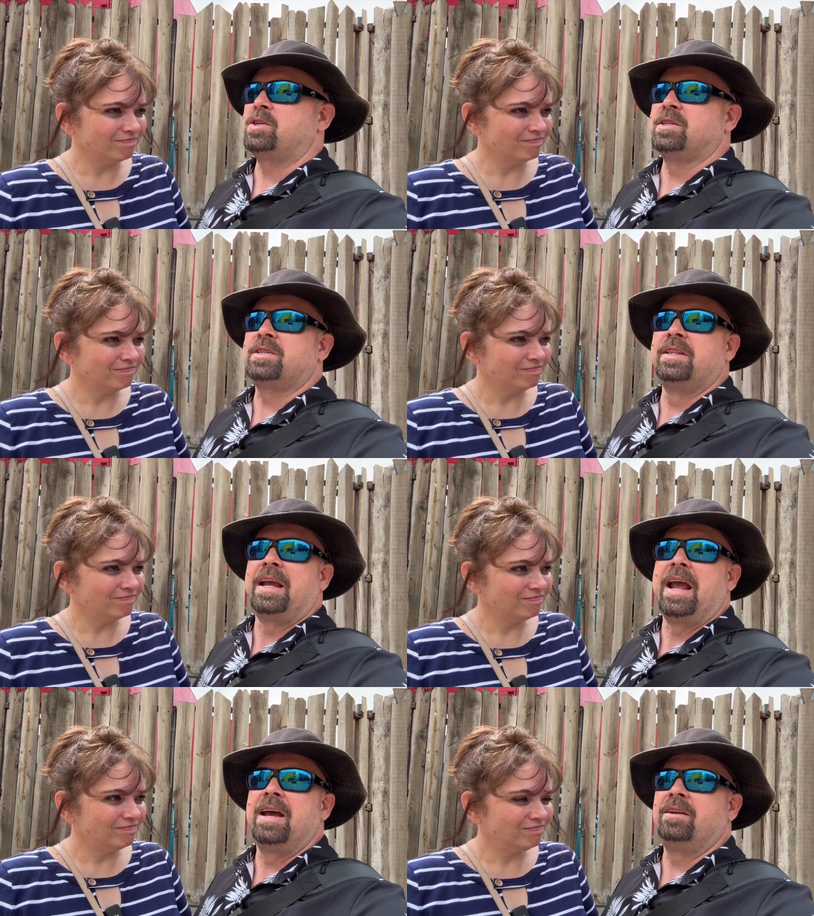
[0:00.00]
Speaker 1: us to the
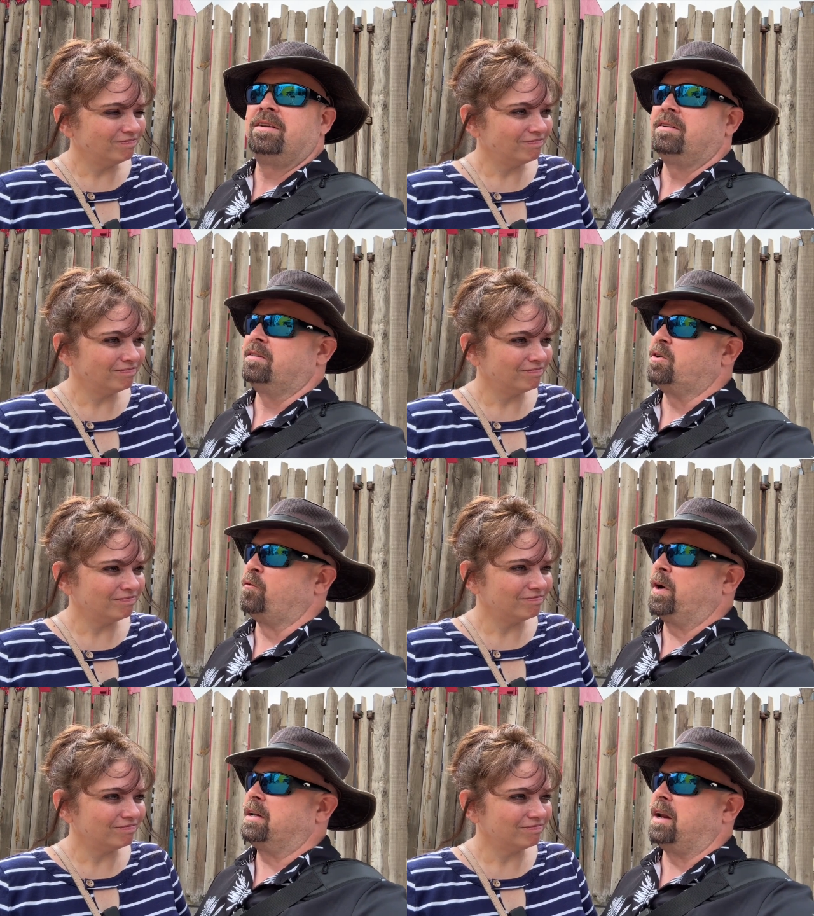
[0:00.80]
end. Don't
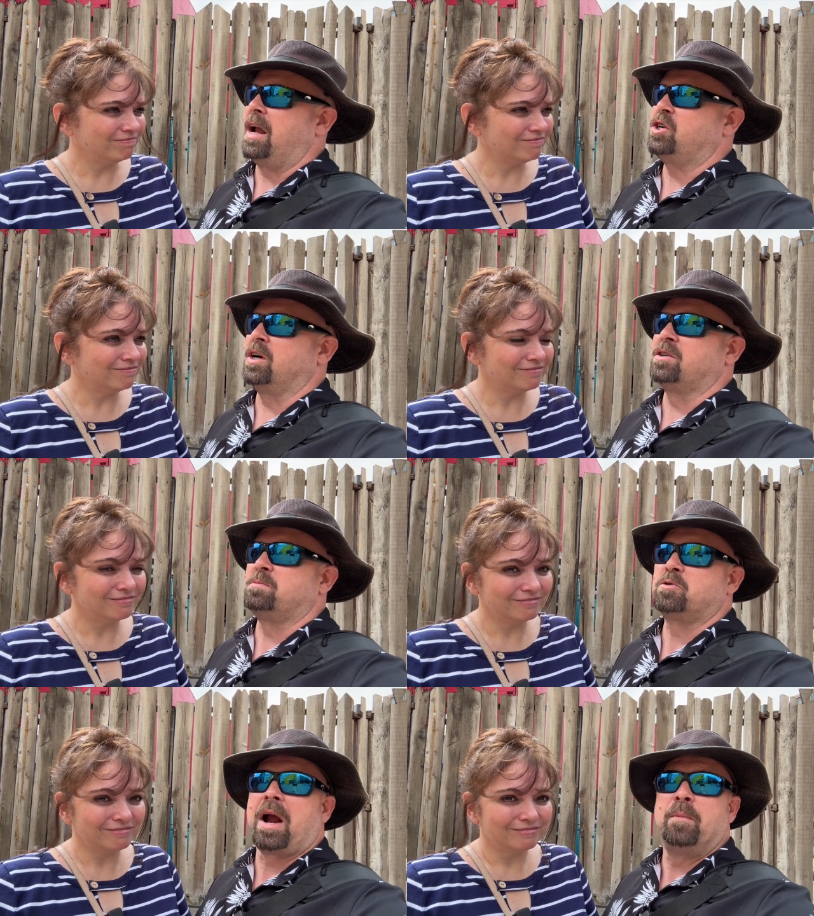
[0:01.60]
forget to like, share, and
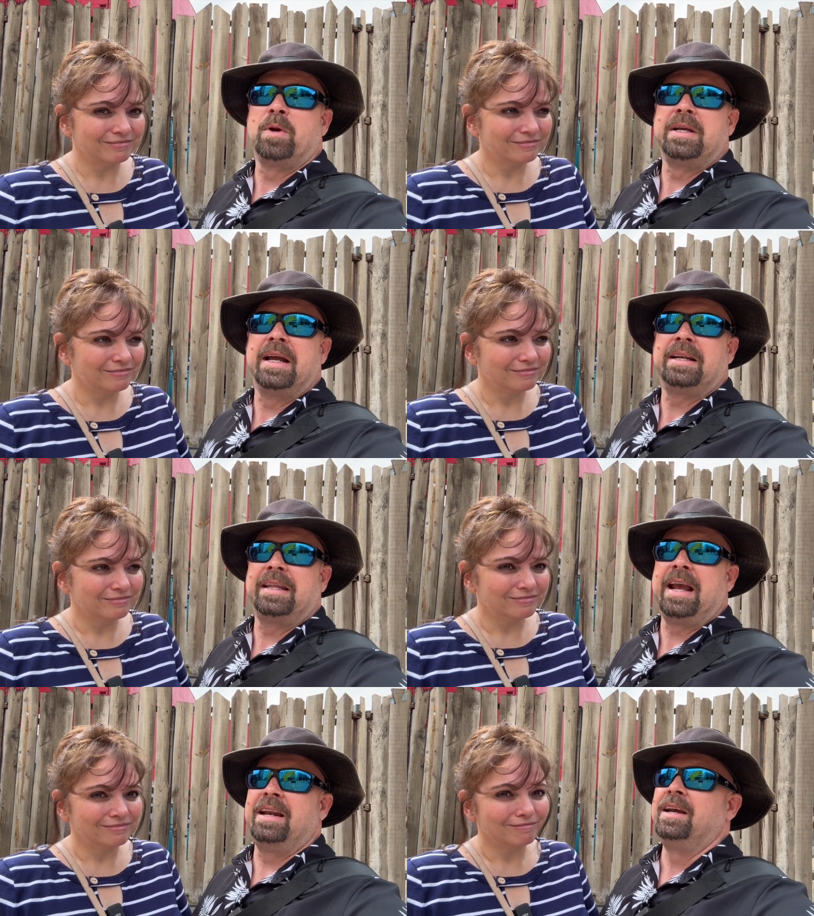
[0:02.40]
subscribe when you get to
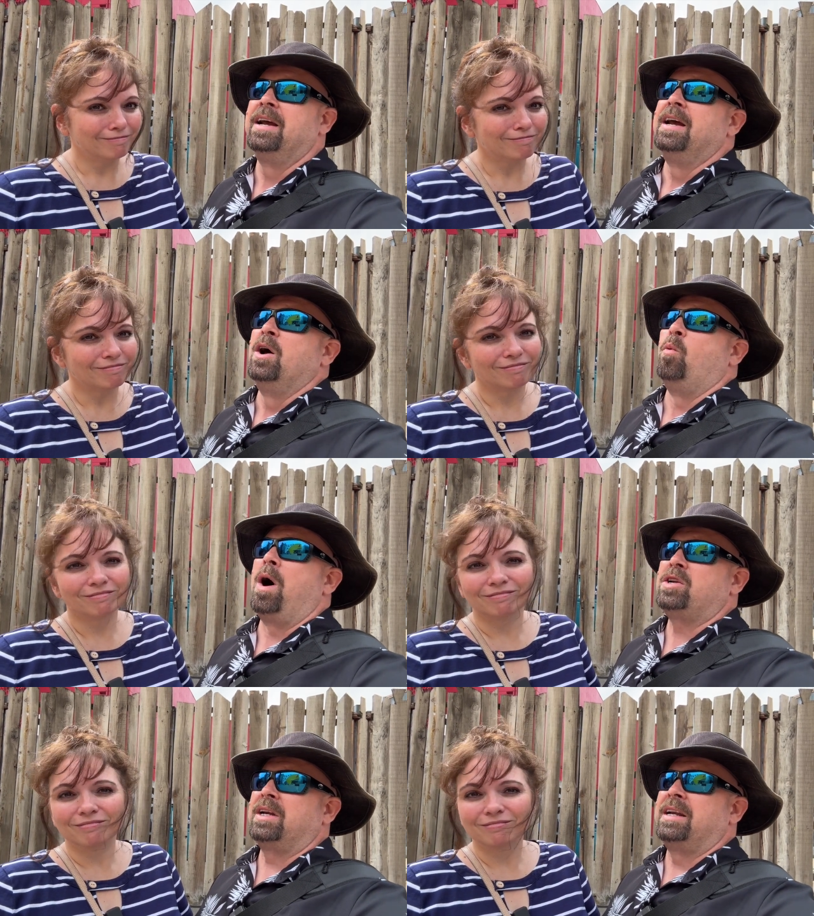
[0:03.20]
the end.
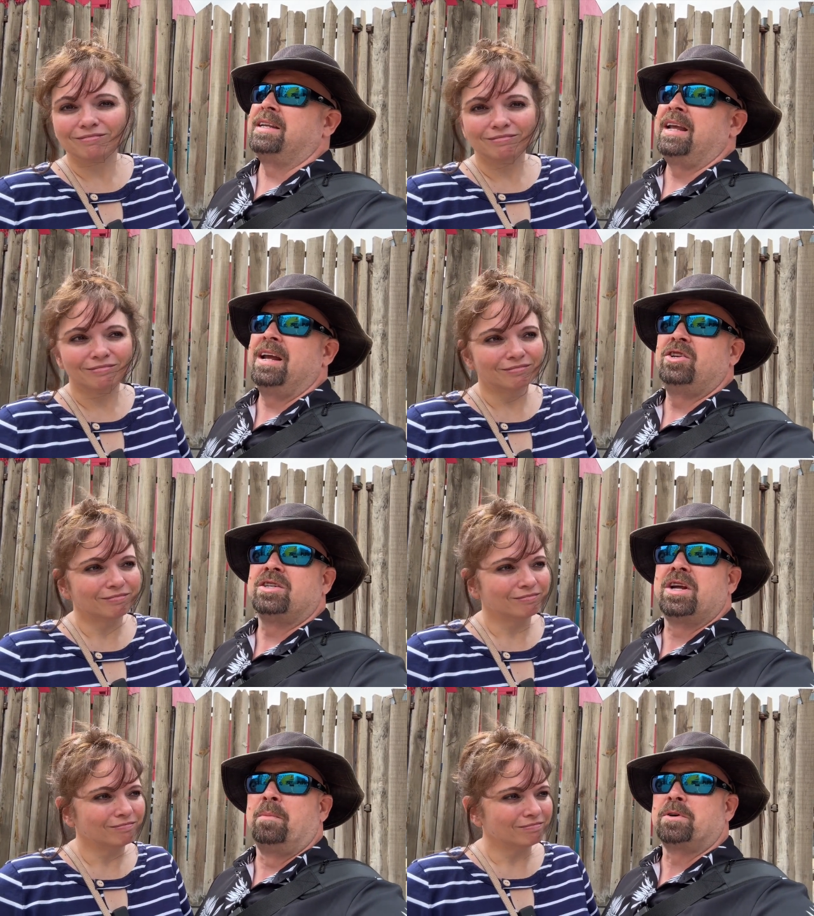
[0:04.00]
Watching it to the end just
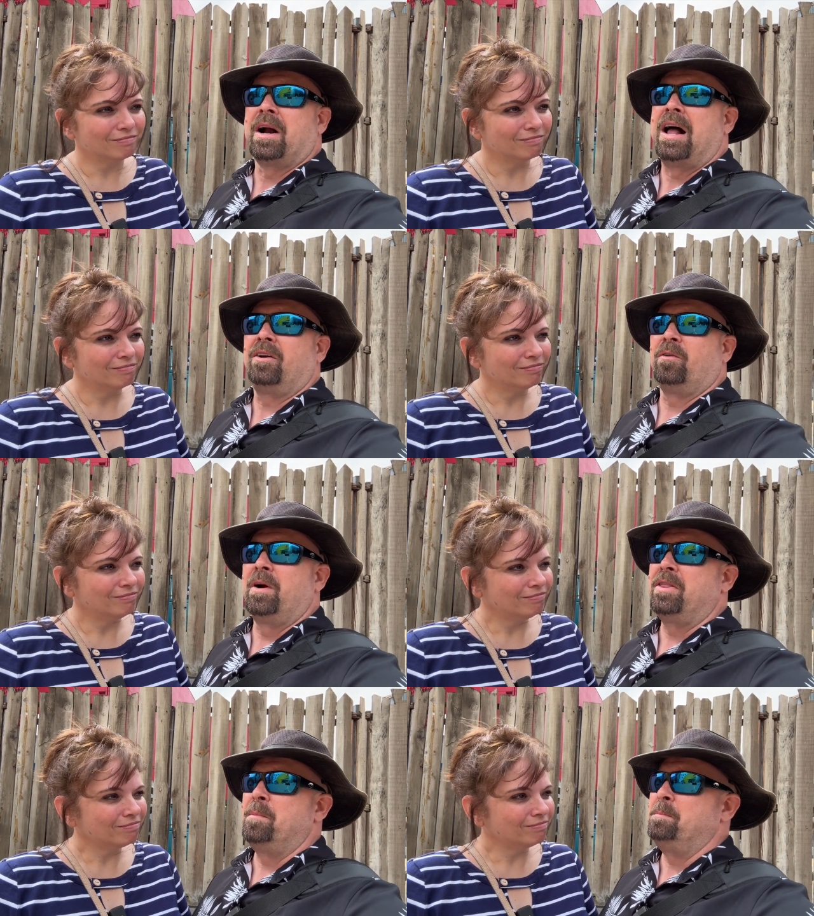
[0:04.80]
helps our
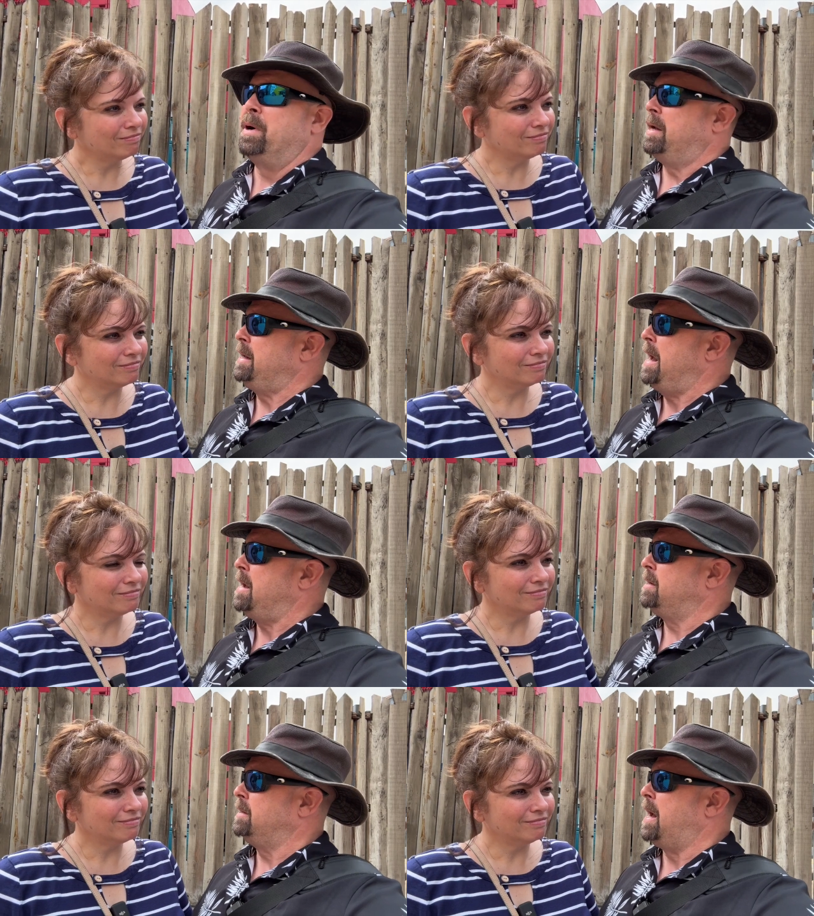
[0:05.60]
algorithm. But
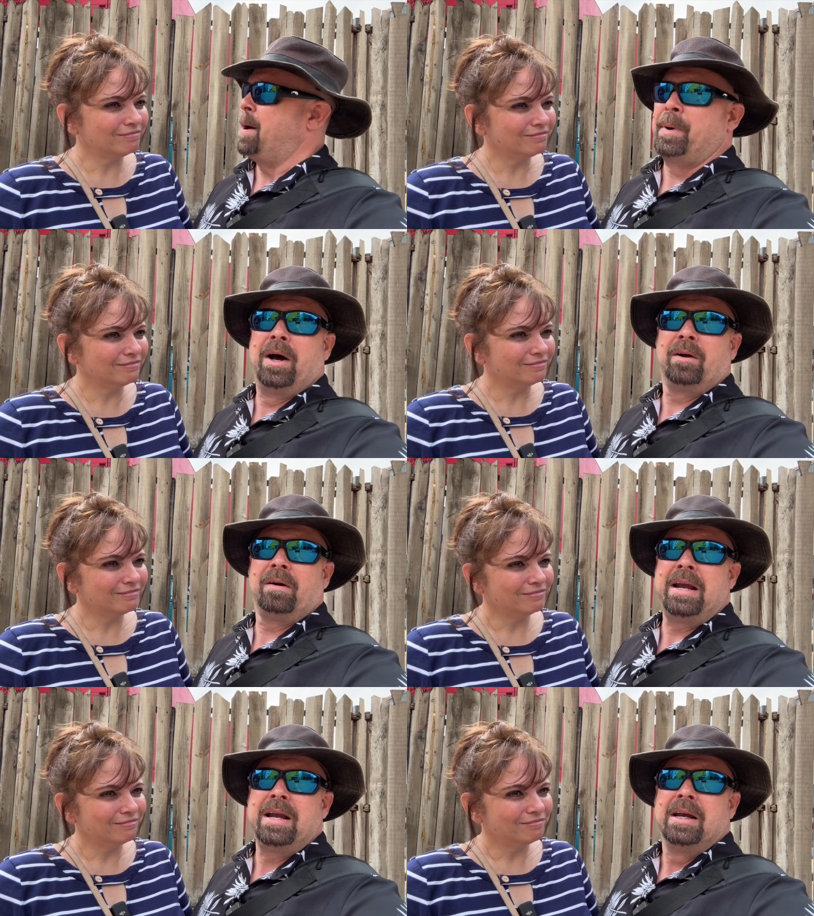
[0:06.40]
yeah, I'm hungry.